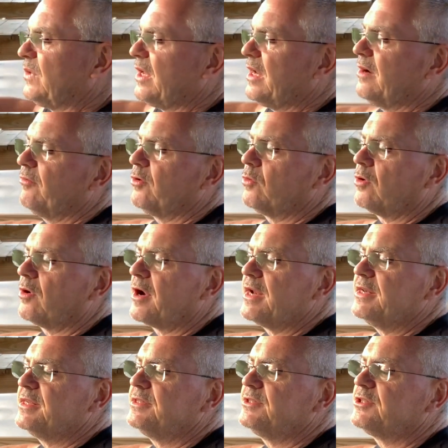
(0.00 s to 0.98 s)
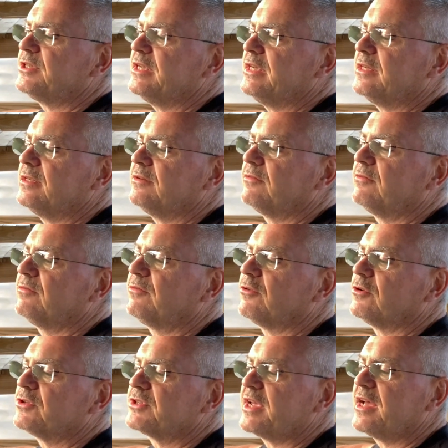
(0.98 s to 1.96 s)
everywhere I did see it
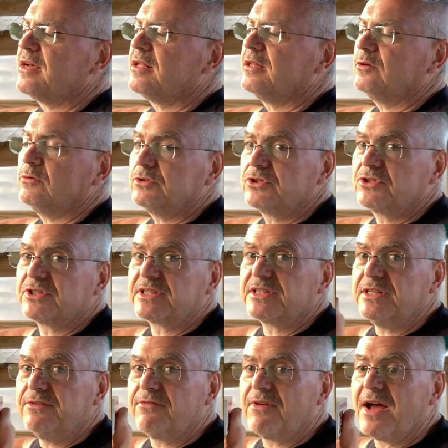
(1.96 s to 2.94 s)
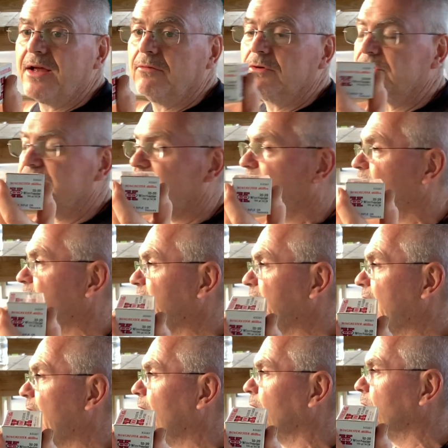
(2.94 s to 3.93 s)
for sale, it was $65 or
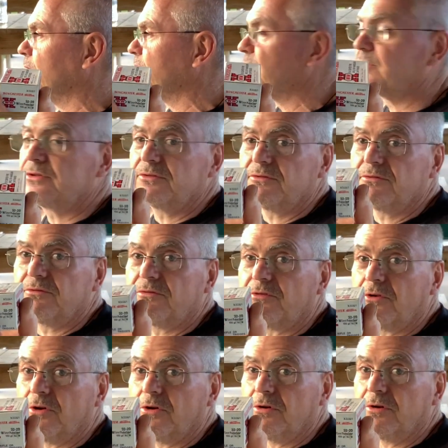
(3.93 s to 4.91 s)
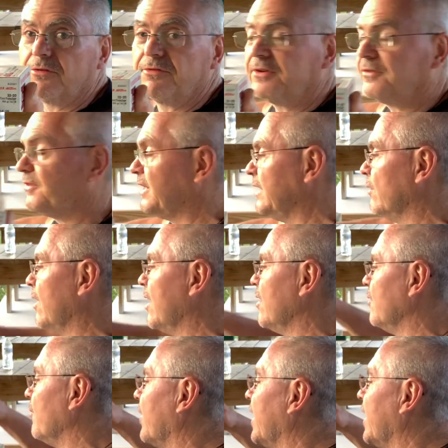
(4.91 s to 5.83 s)
$70 for a 50-round